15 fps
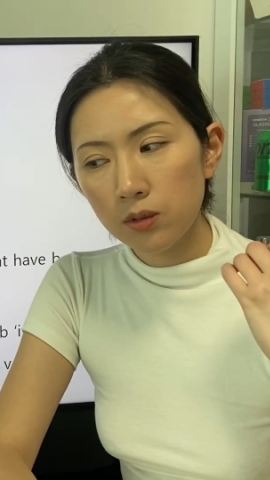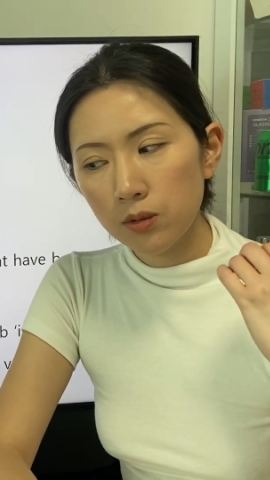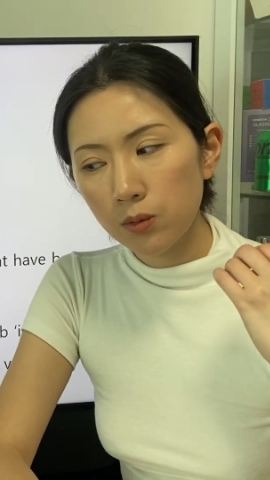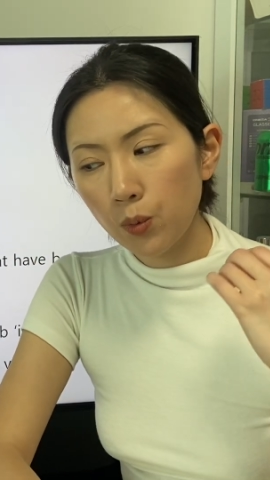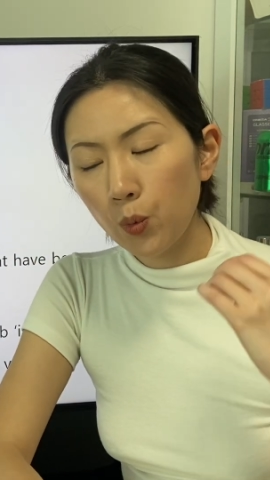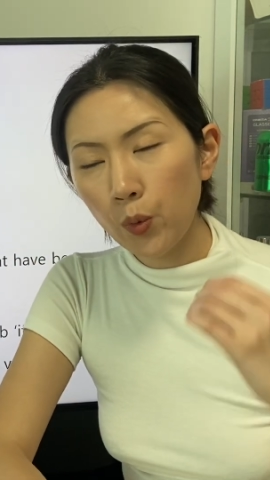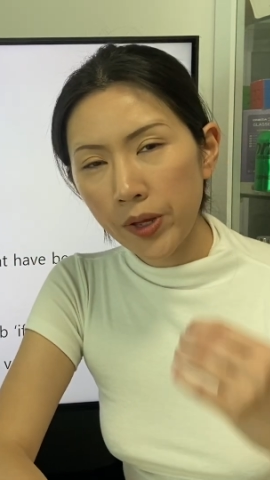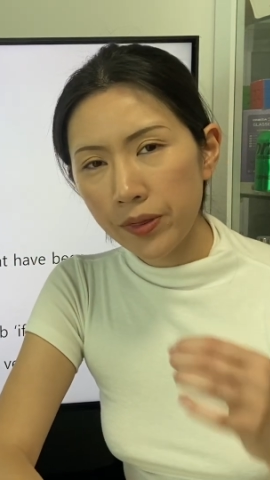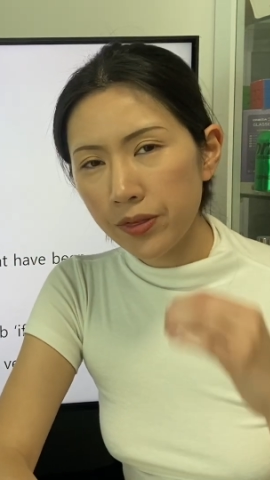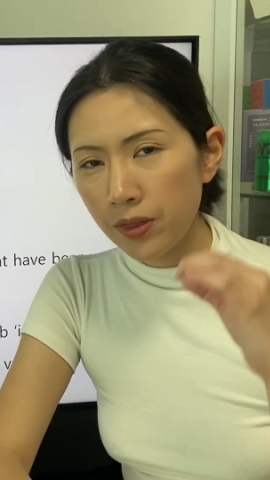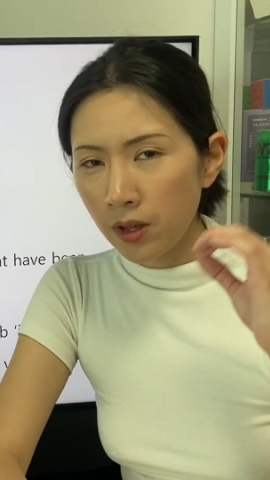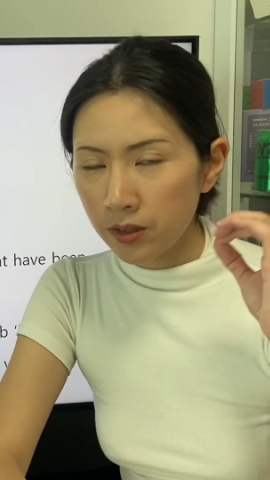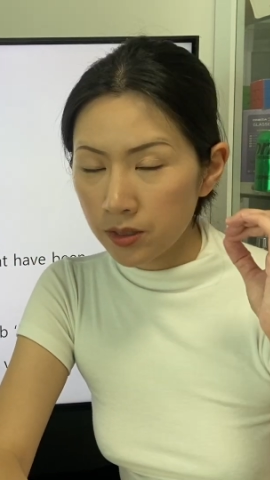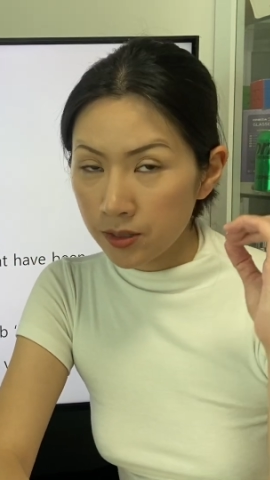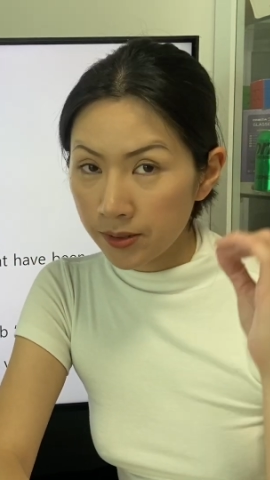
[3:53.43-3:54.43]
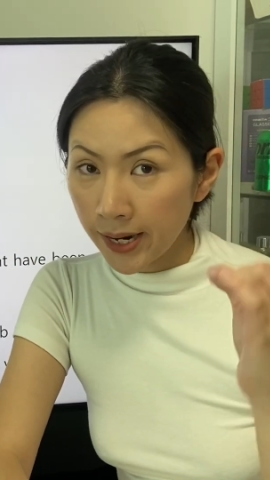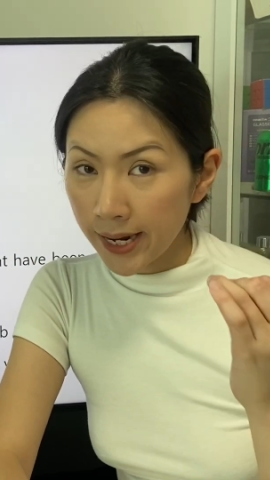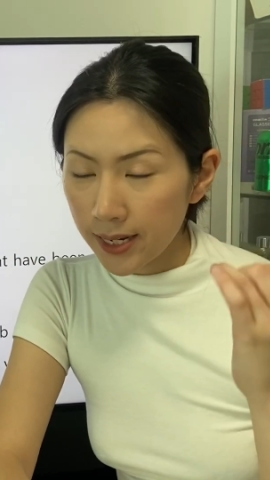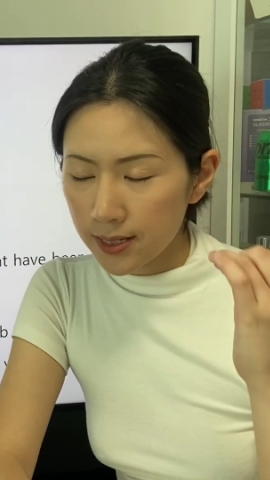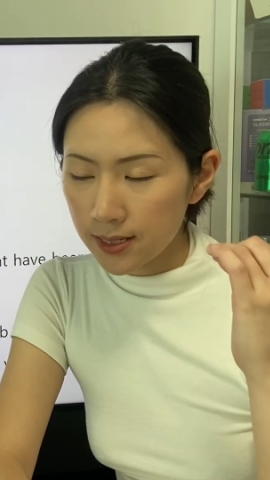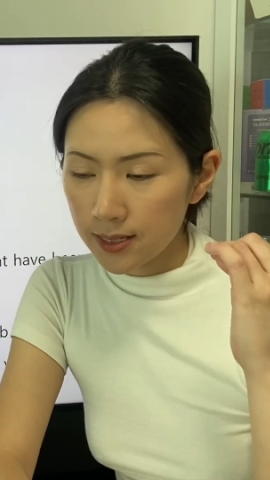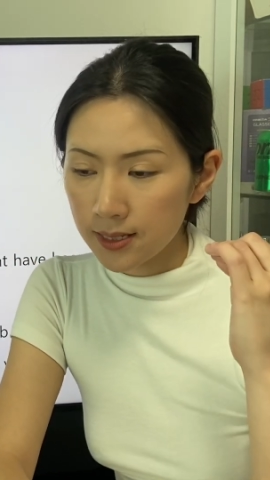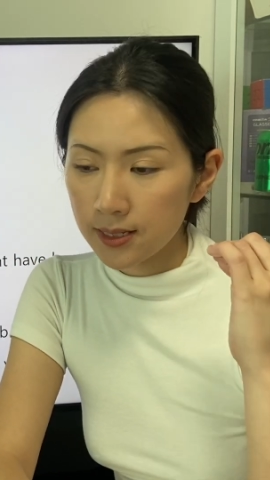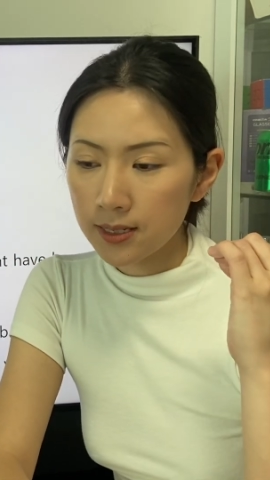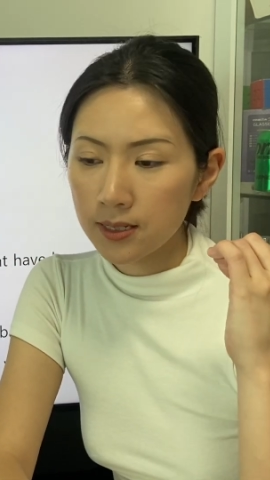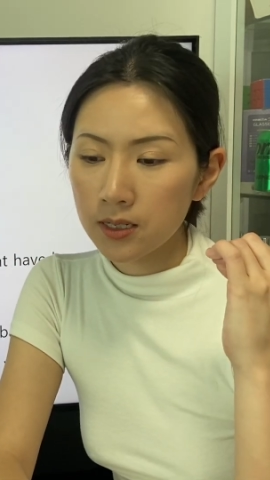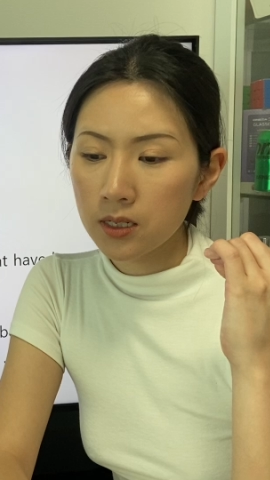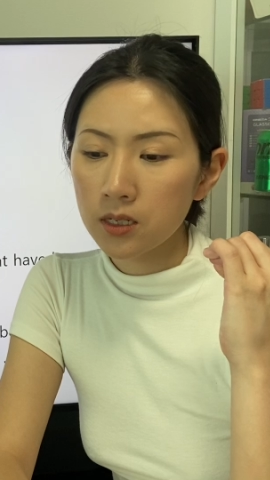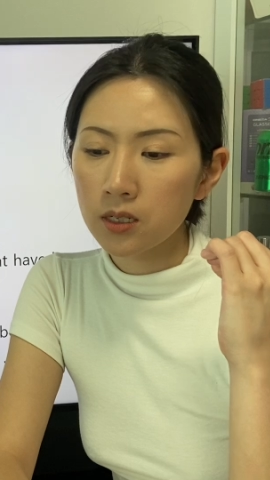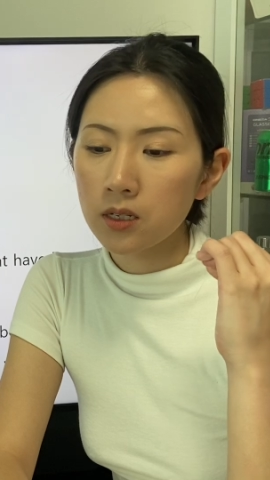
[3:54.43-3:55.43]
with the trait
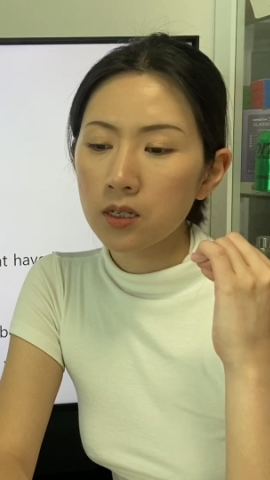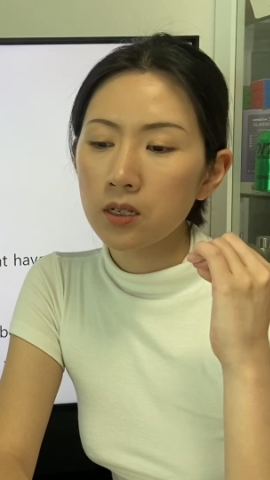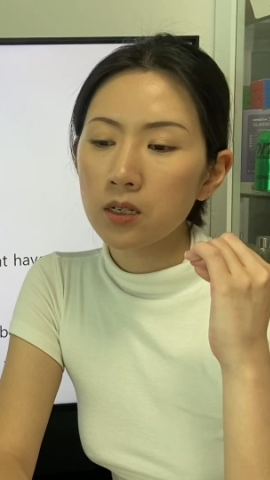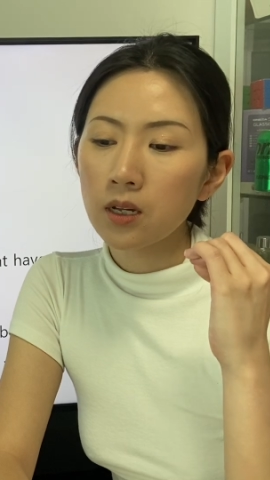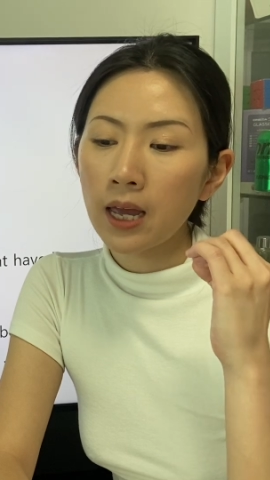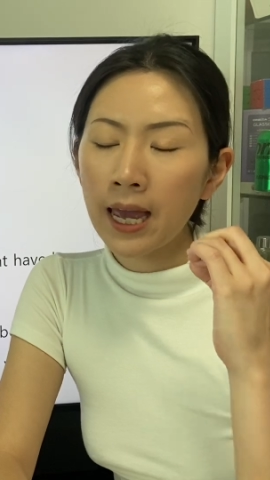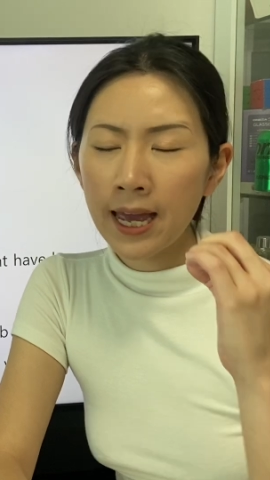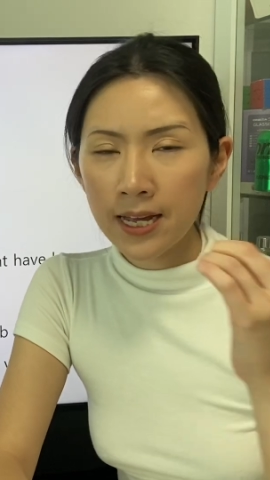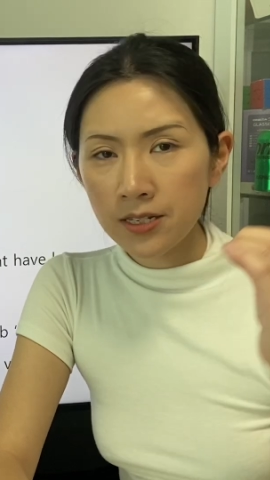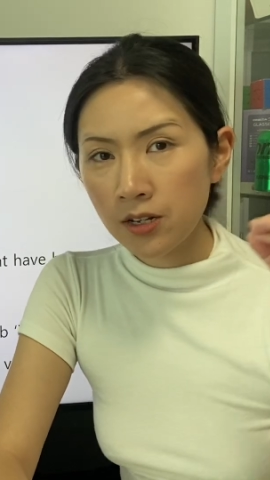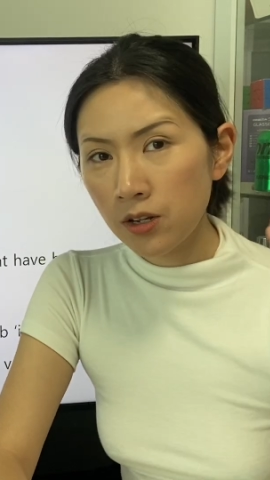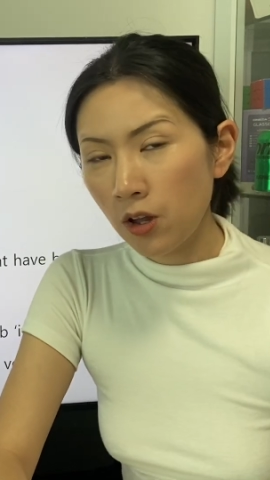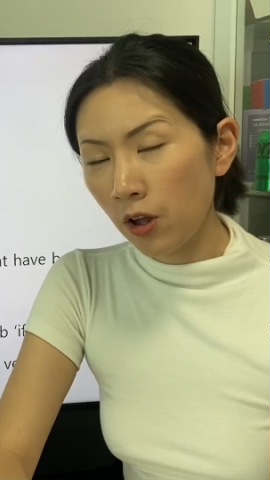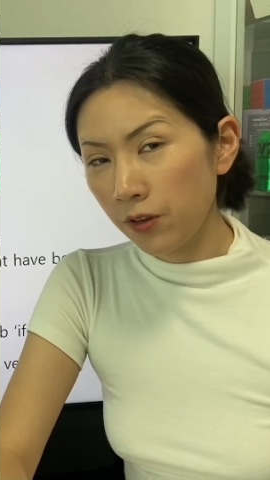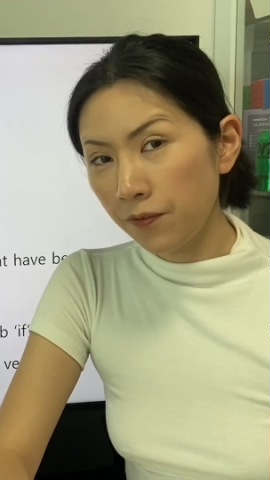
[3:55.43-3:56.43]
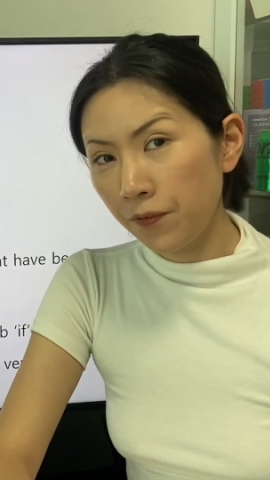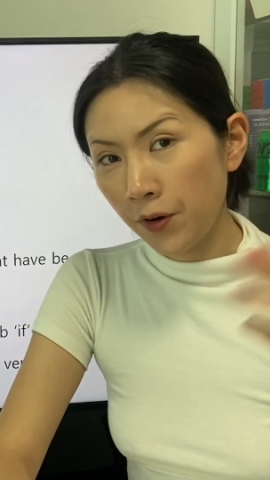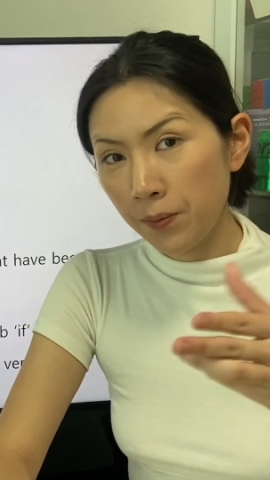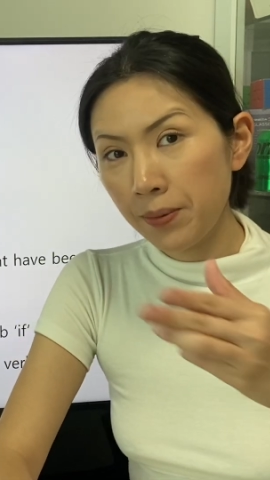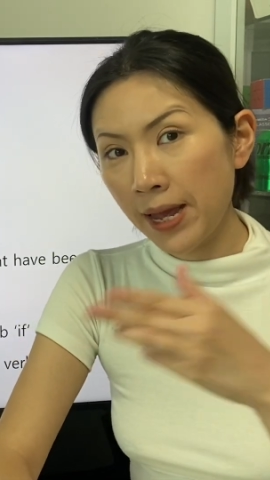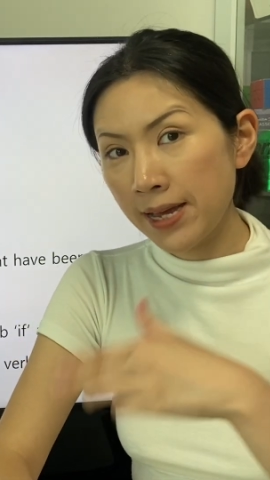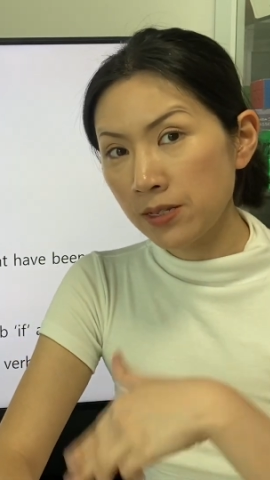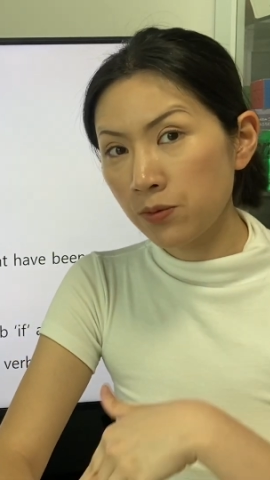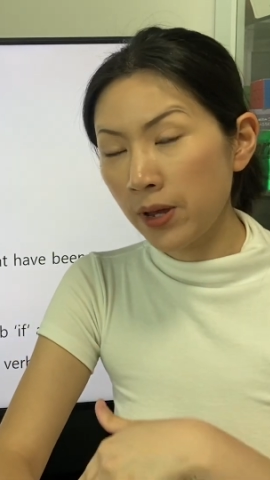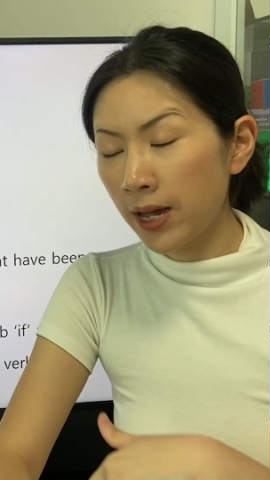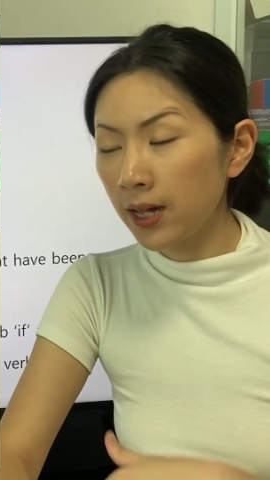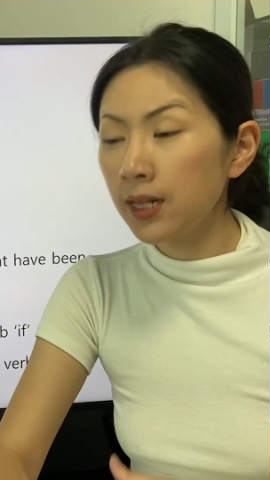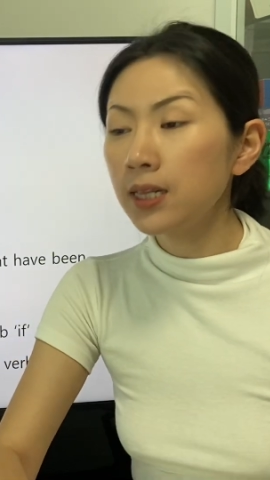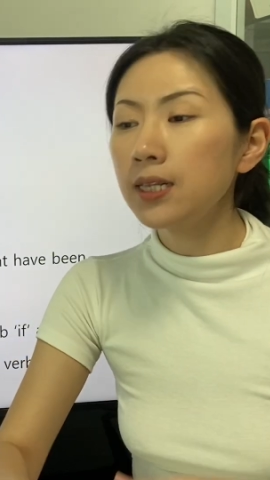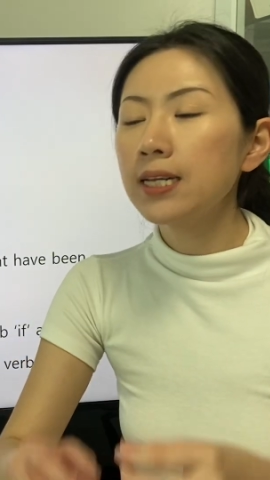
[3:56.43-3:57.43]
as an adverb as
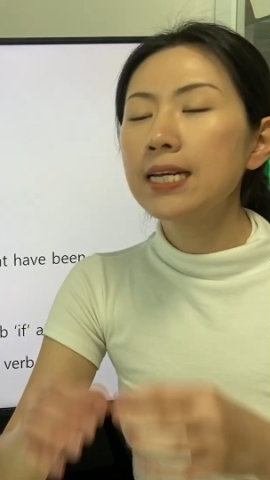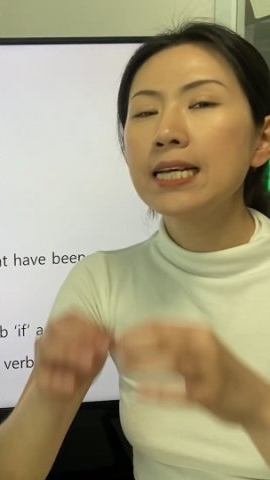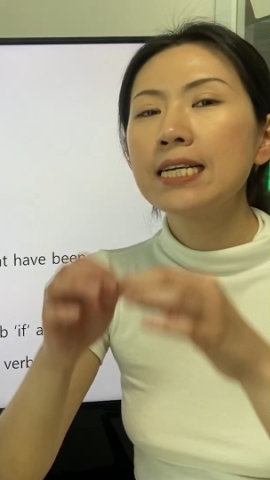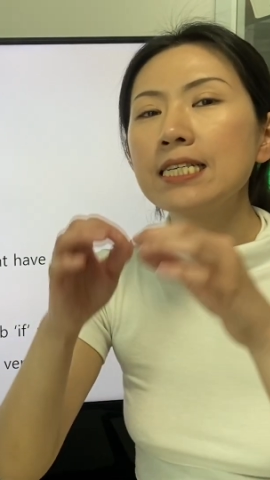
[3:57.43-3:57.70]
well